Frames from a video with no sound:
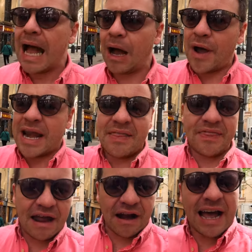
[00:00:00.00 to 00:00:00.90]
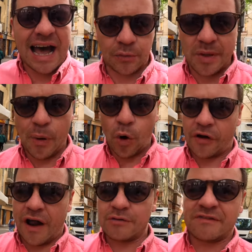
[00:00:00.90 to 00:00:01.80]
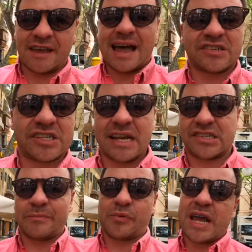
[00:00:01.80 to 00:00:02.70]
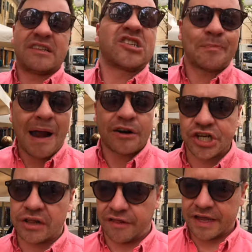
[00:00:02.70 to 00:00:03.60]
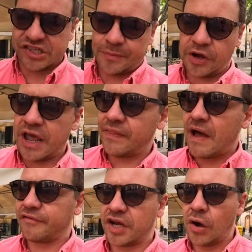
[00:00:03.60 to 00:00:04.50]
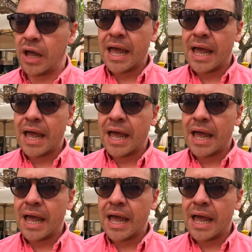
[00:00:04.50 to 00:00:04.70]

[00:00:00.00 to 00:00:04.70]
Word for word: I went in there, had a wee poke around and said some pretty disparaging things about it in that video.